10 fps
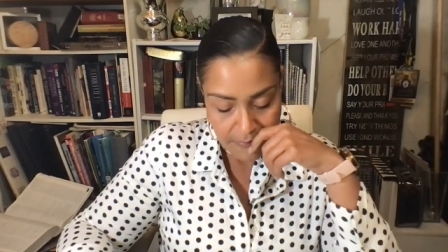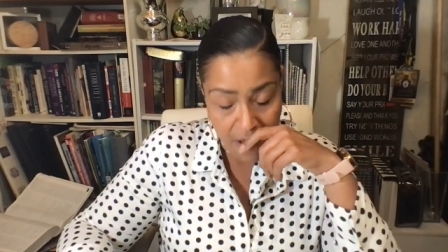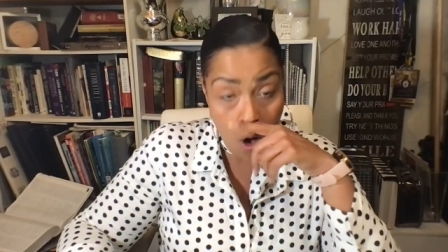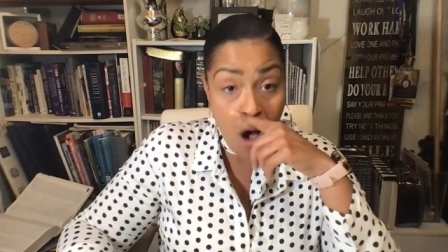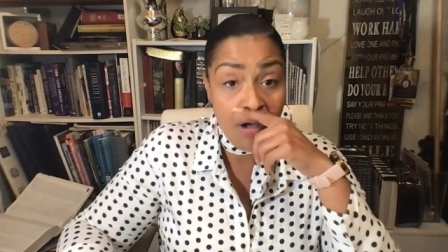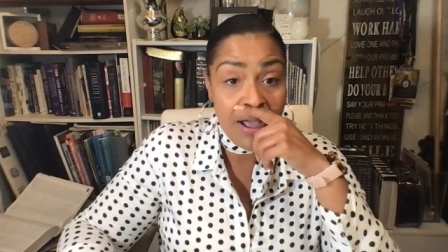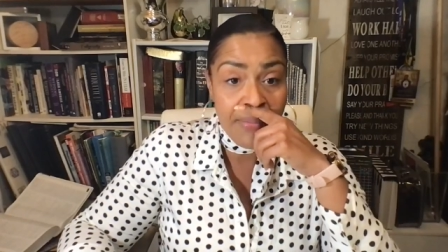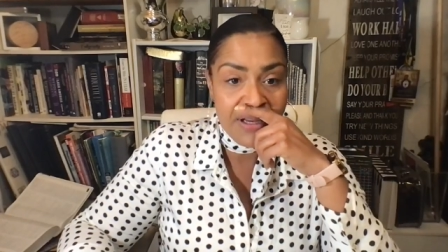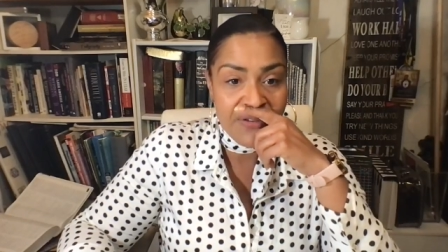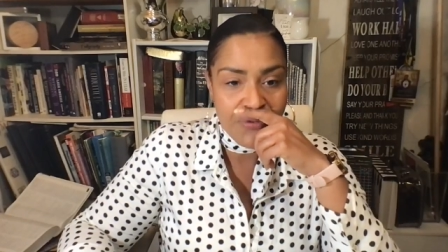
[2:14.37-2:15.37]
all coming
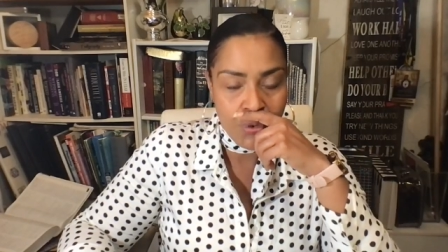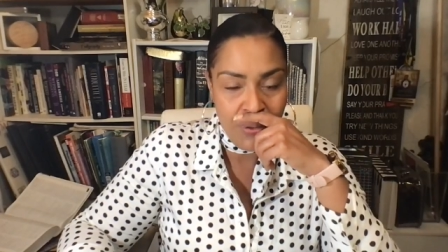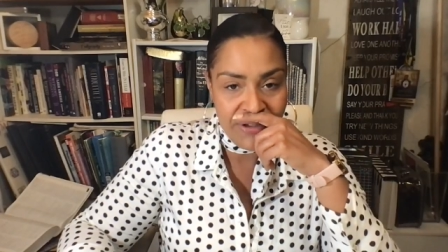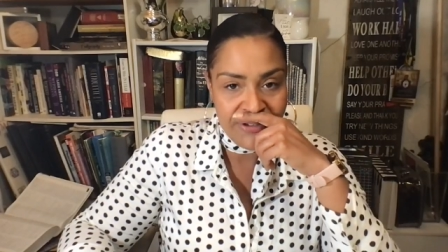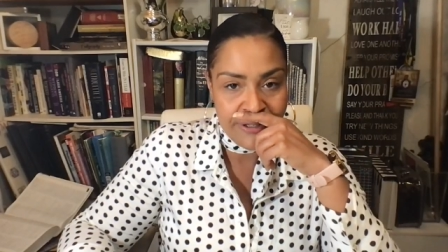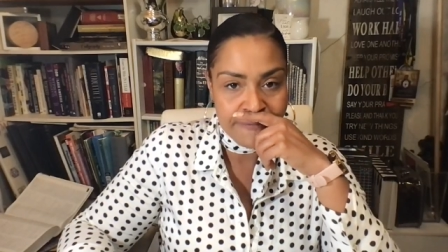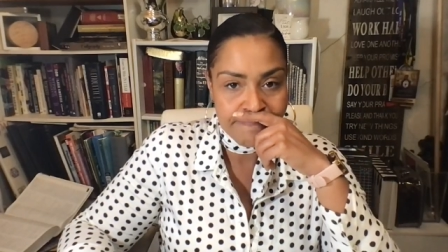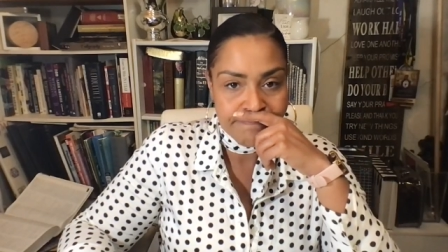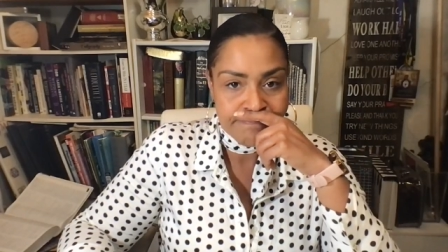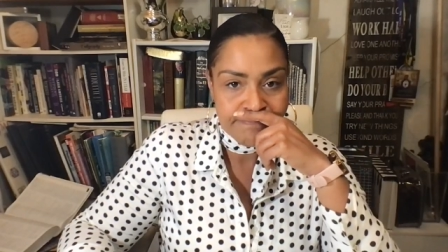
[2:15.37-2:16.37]
to fruition.
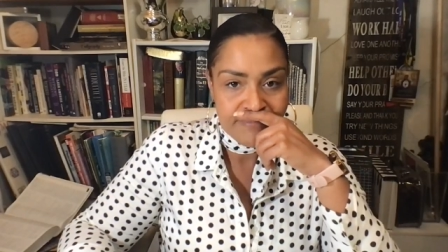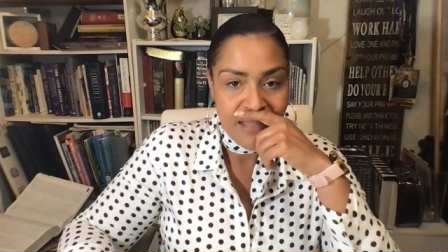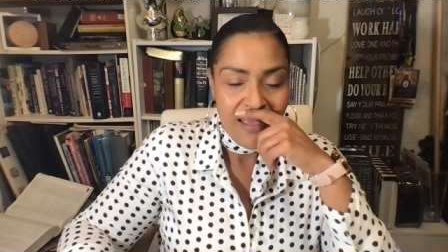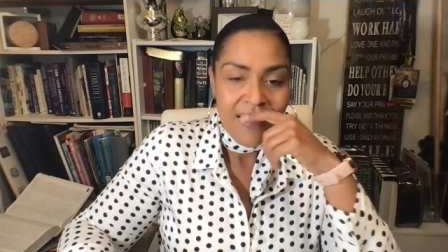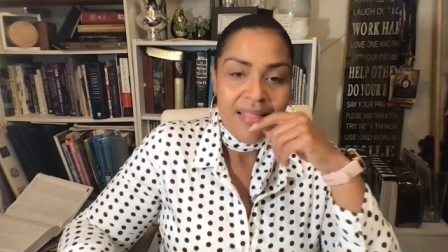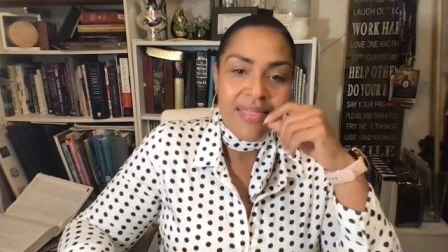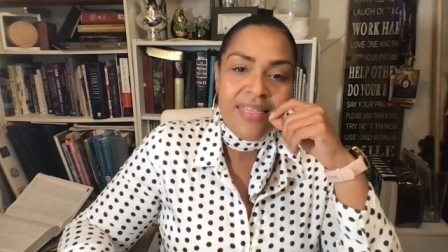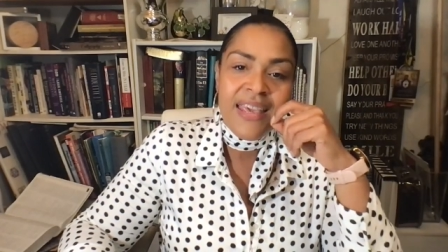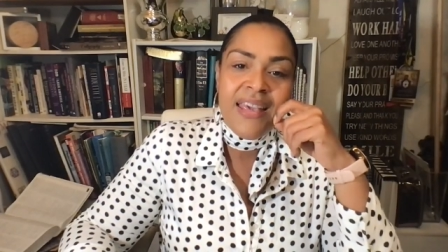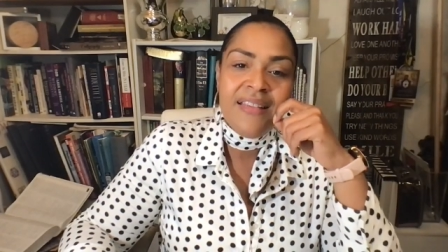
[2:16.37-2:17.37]

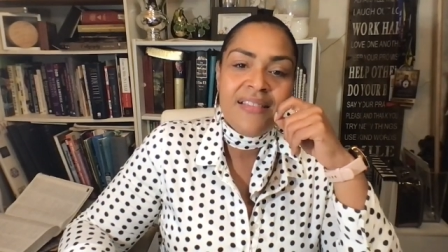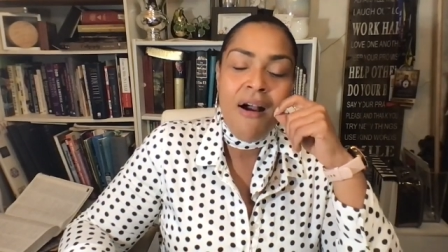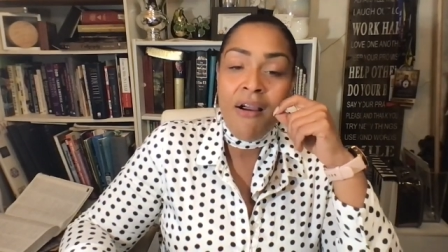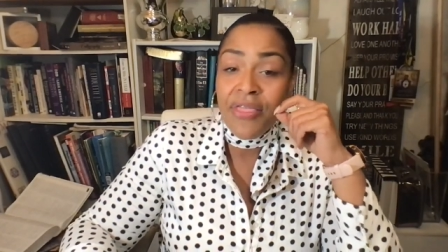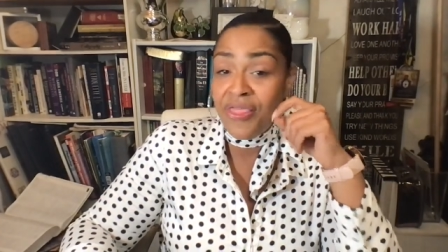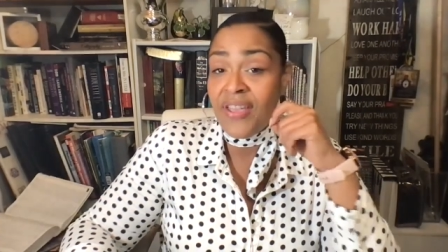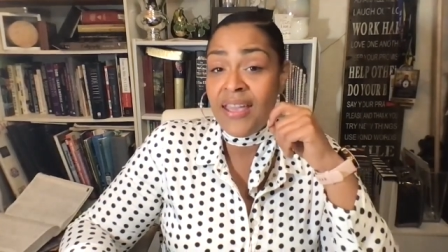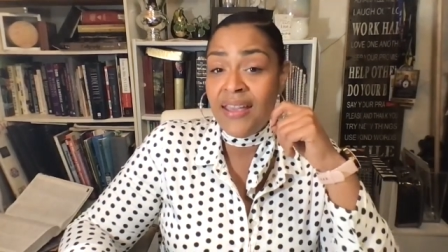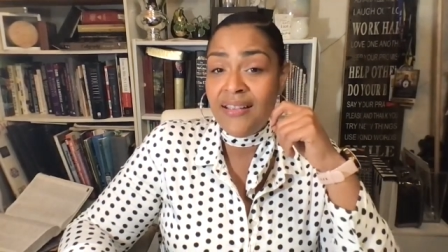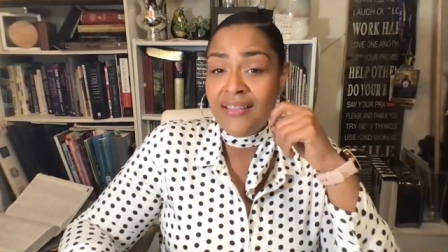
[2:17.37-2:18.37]
These are
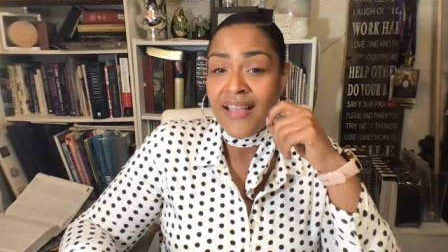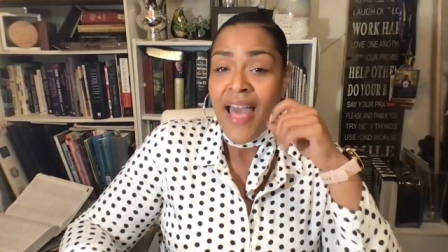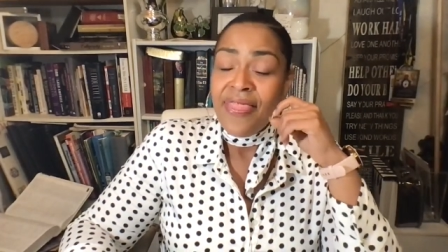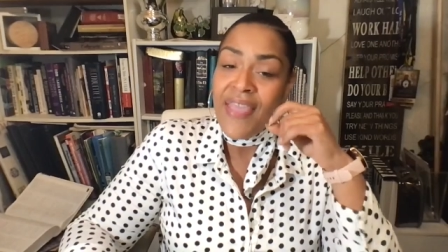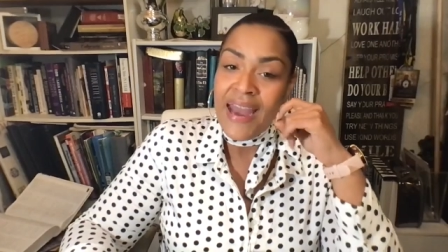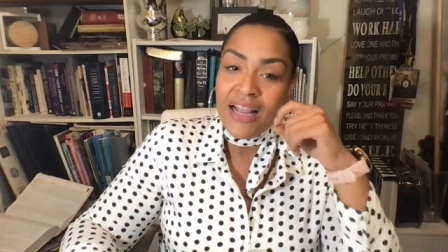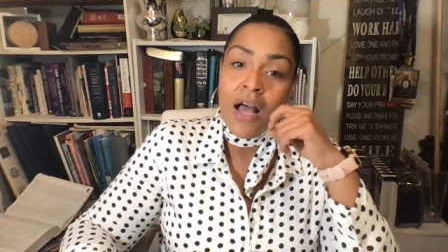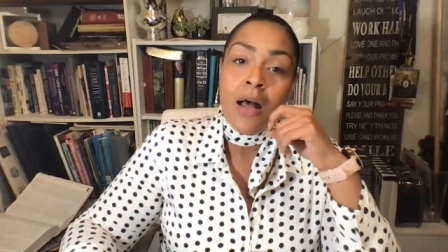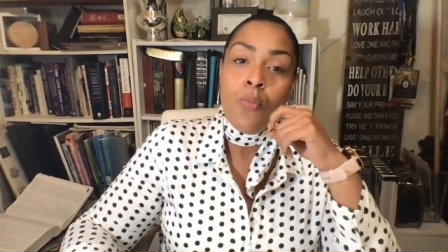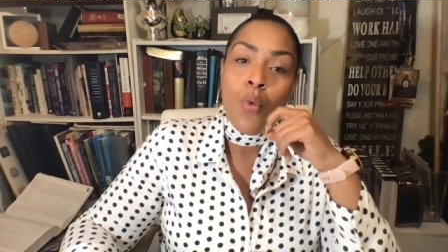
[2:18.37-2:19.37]
things that
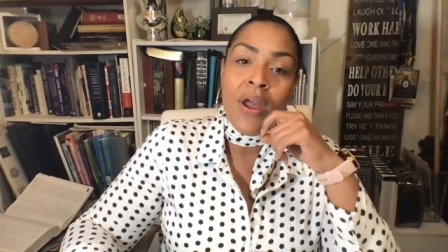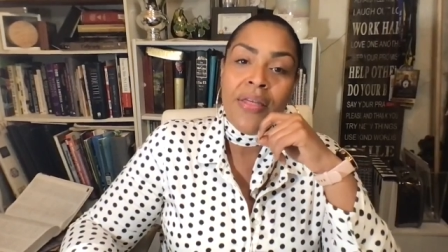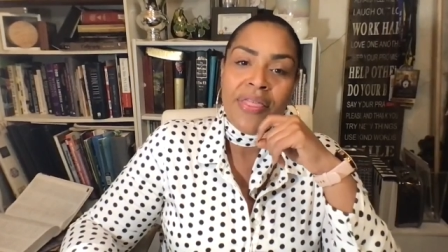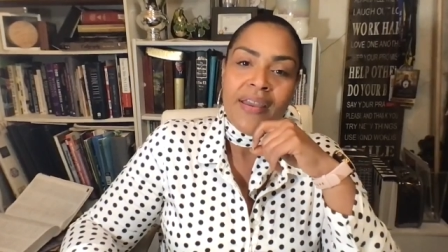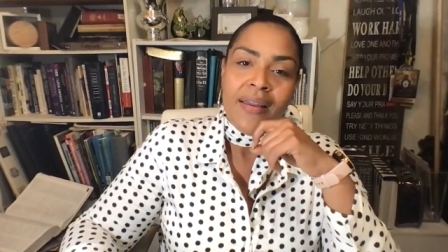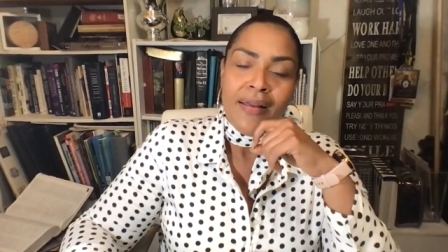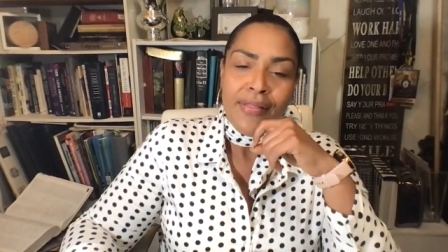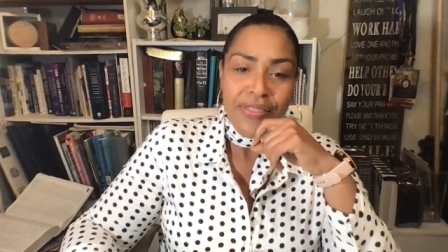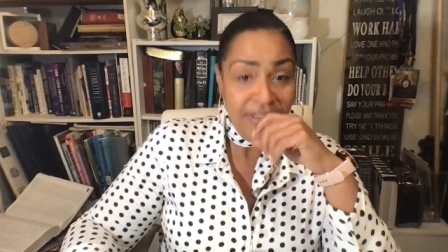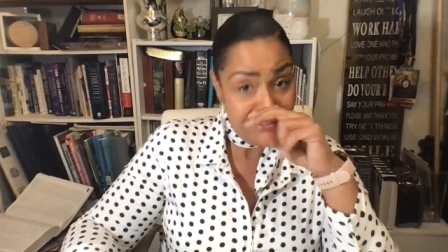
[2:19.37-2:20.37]
come with
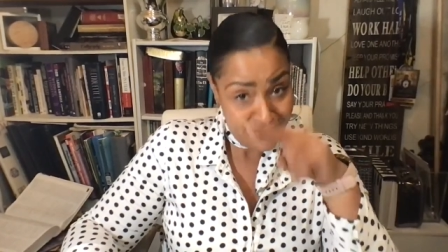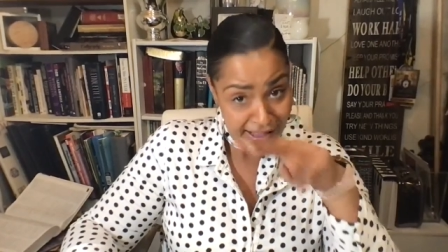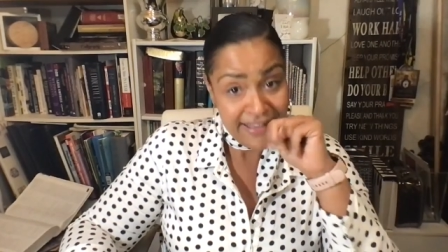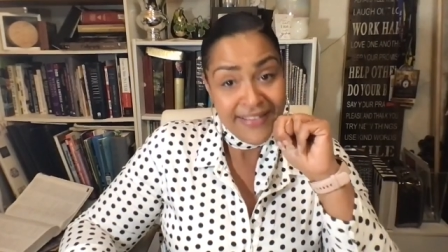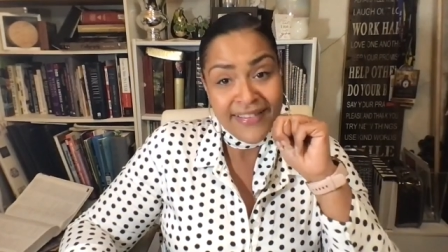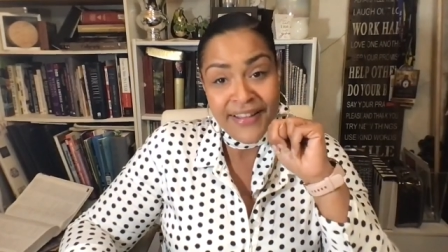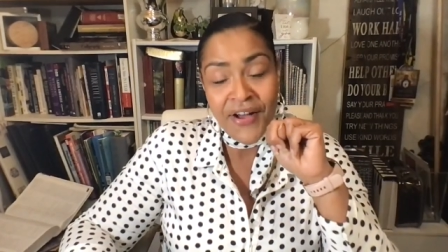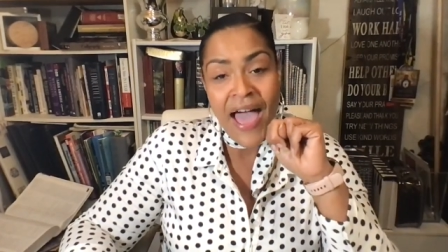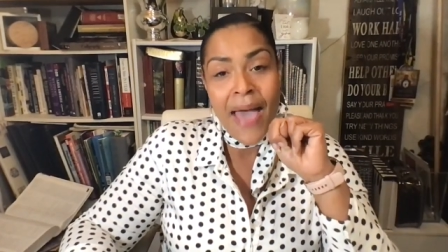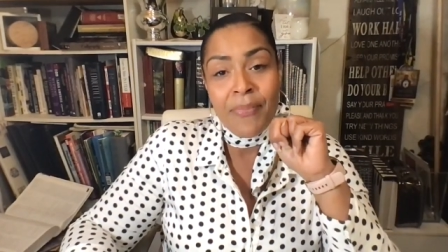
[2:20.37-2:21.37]
the second seal
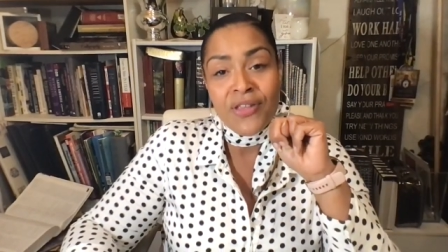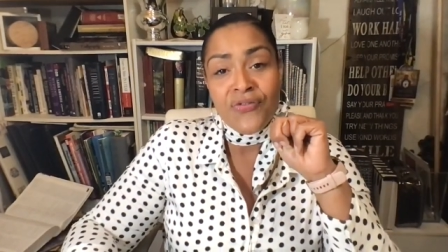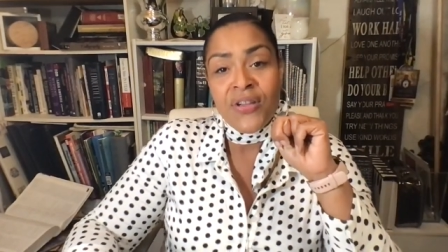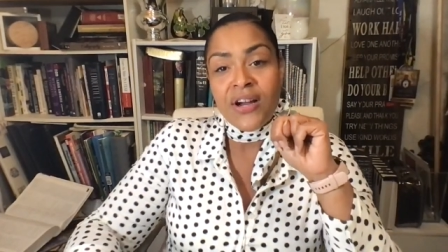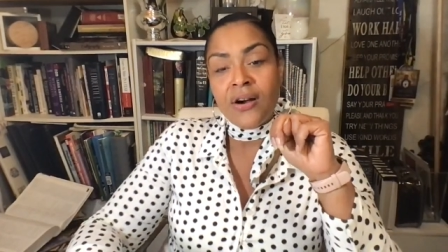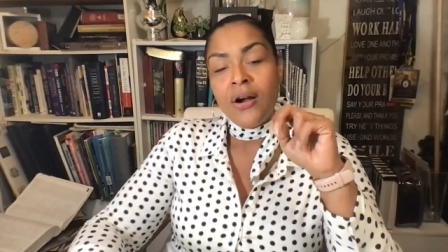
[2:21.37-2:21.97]
atmosphere.